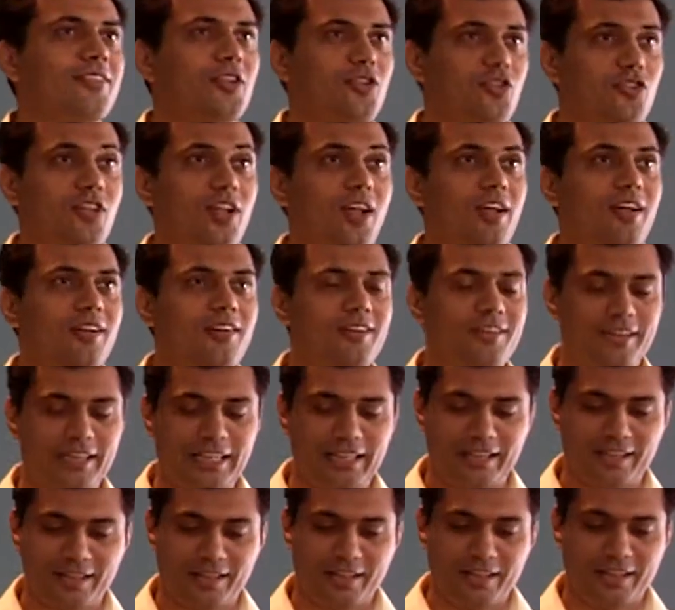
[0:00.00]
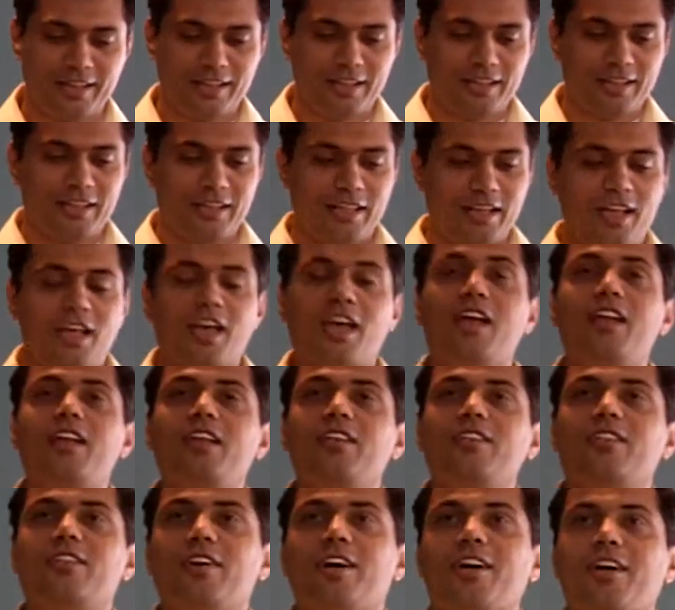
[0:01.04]
Is there? It
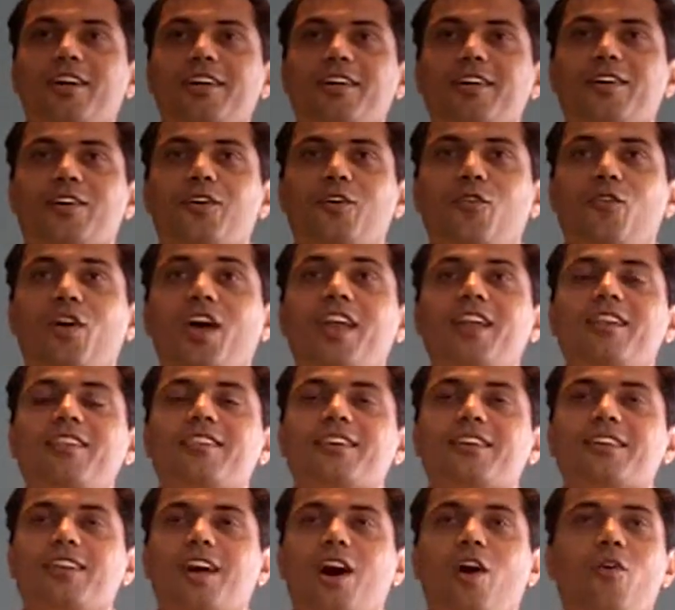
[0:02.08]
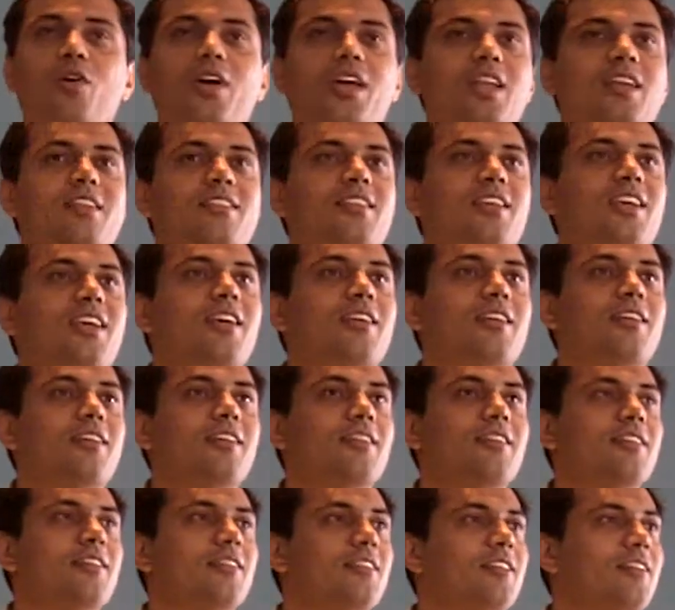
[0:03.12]
is there. Where is it? How can I see it?
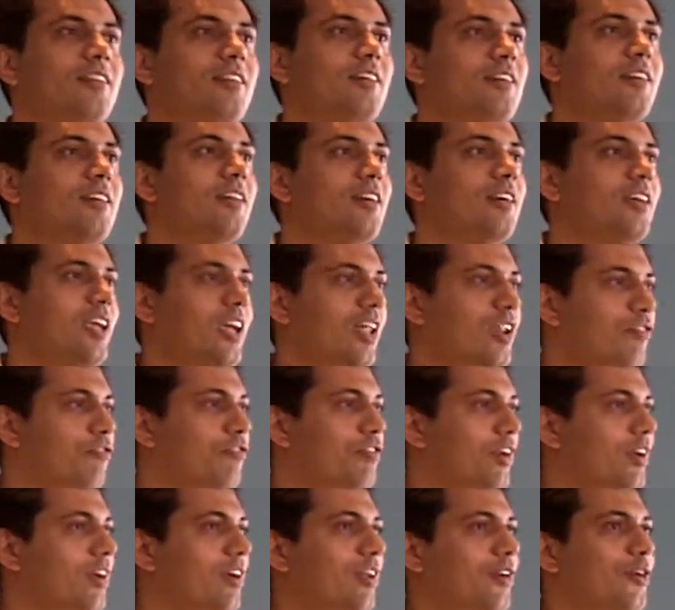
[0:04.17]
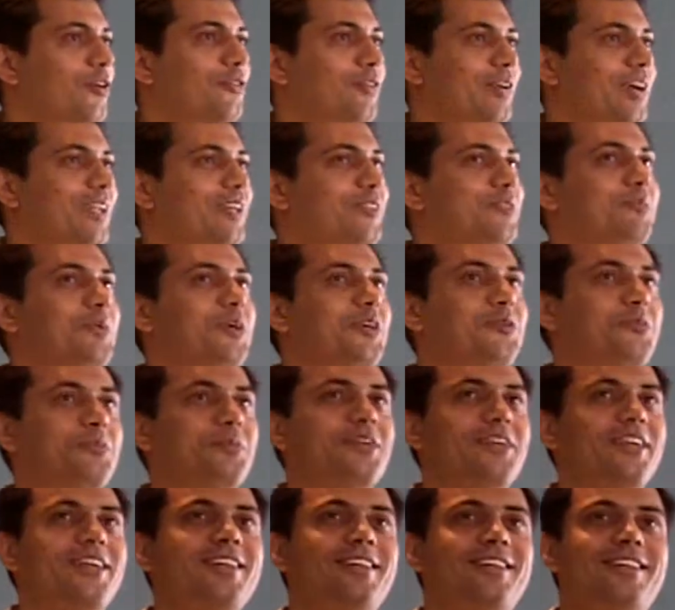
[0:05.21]
Can I figure out where is my
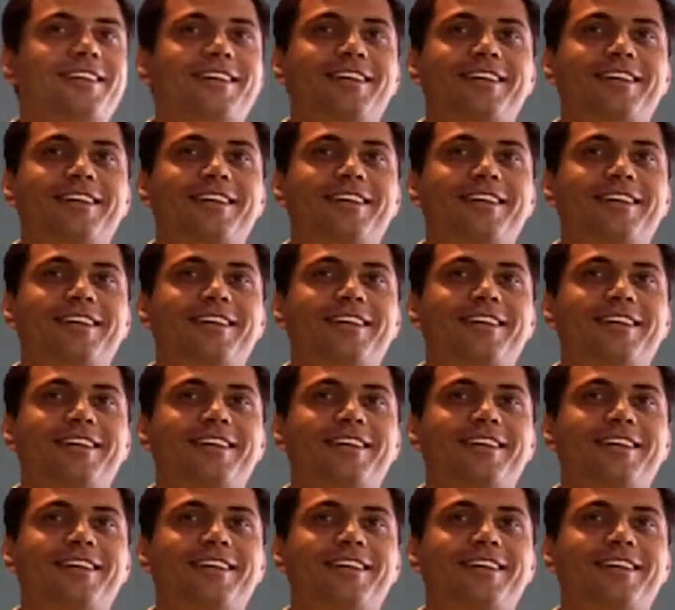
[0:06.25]
spirit?